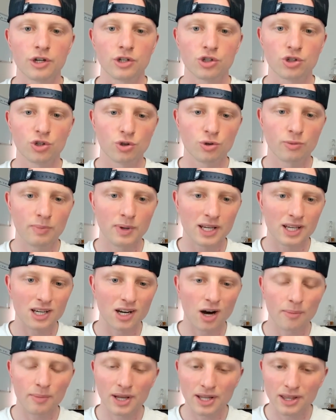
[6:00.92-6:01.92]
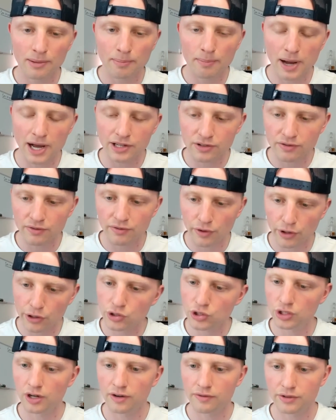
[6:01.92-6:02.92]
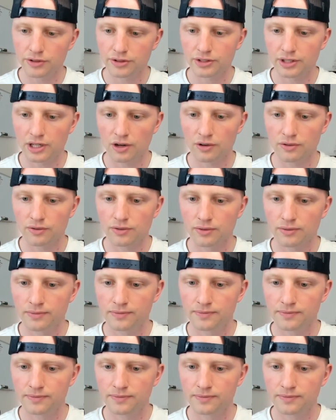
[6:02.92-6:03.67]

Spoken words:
to becoming the best version of yourself.